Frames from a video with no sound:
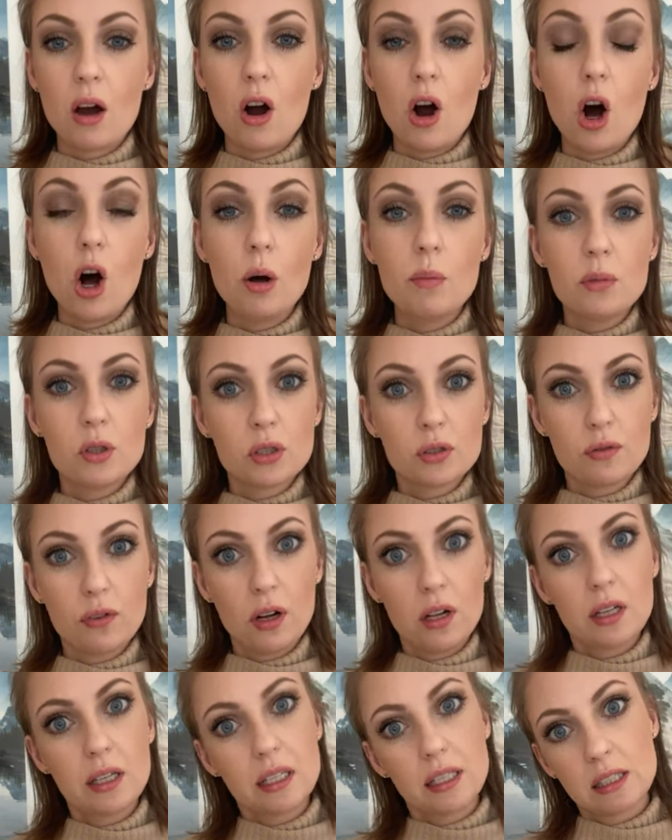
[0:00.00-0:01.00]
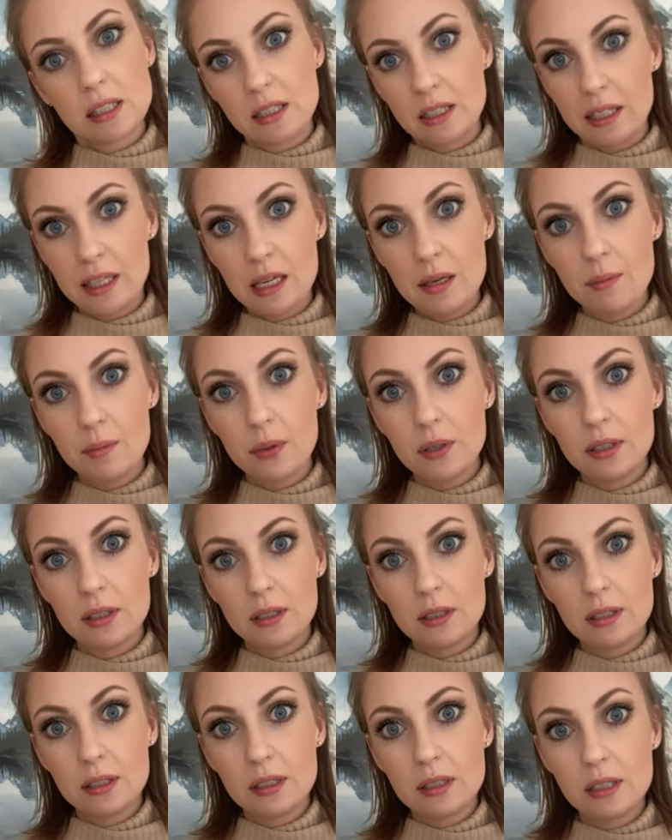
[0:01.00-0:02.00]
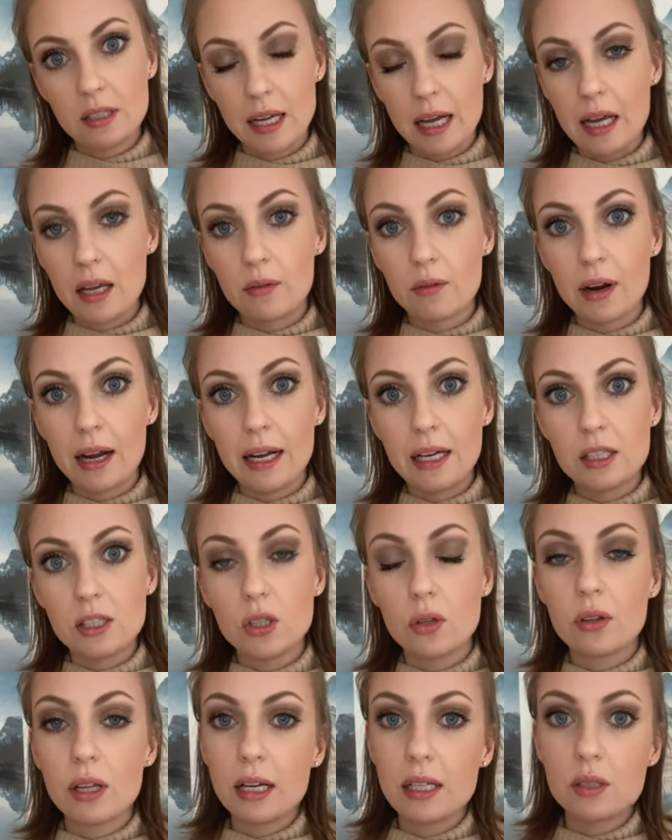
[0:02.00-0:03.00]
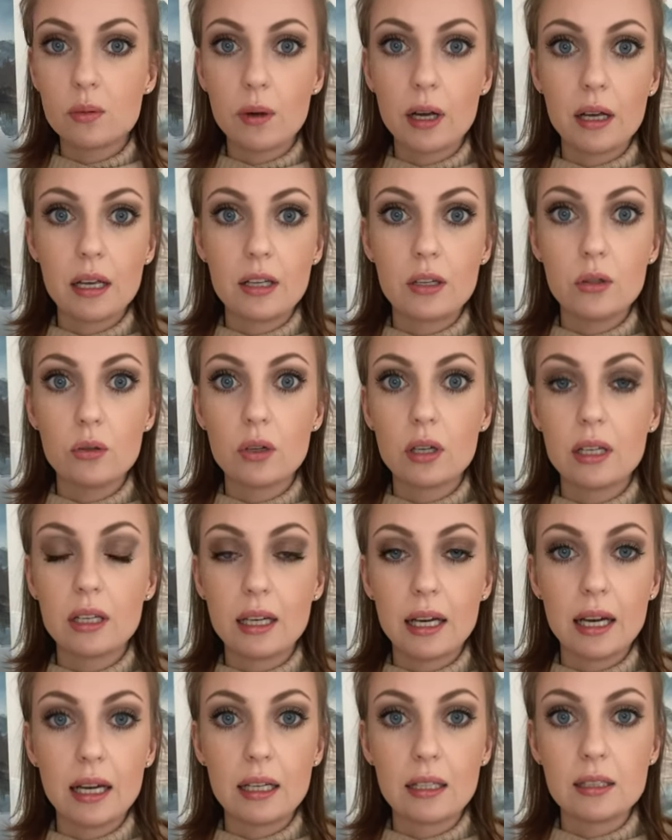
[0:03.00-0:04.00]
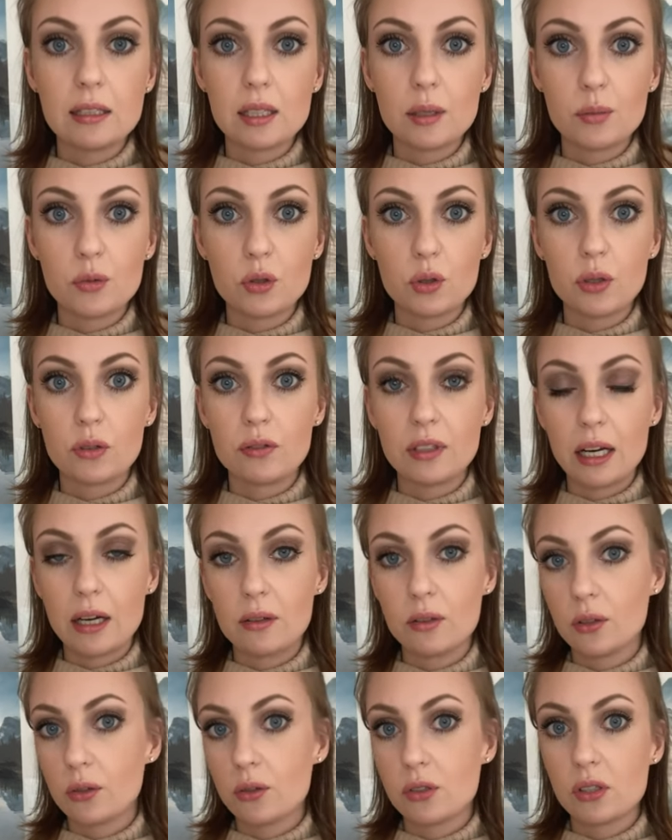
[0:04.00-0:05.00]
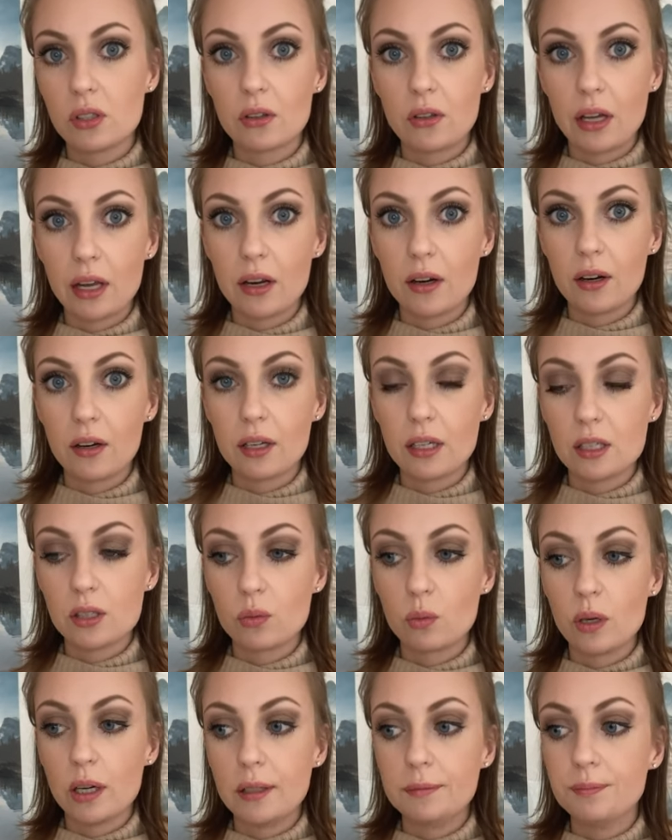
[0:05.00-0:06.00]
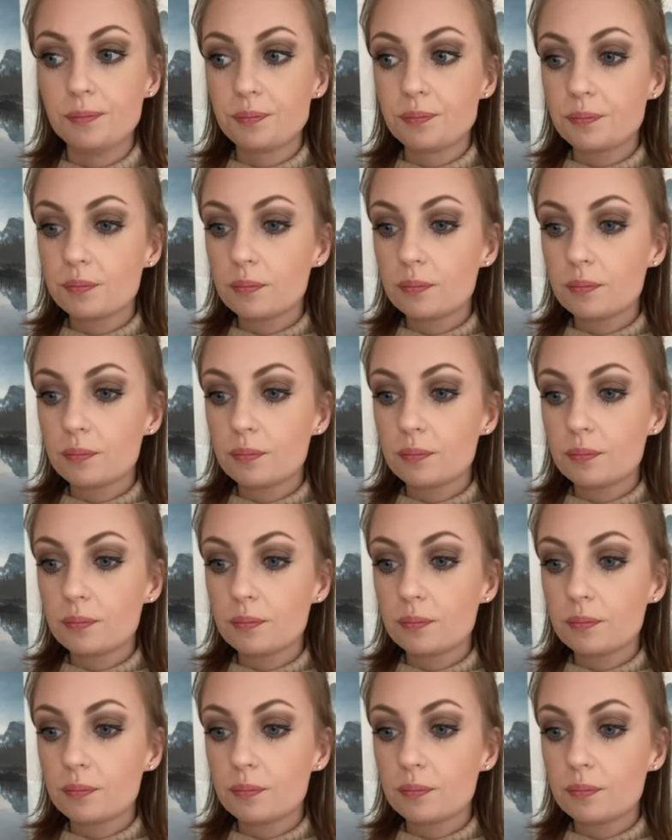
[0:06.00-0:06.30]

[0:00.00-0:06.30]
almost falling asleep state, right? So that's why you can get some sort of downloads there as well.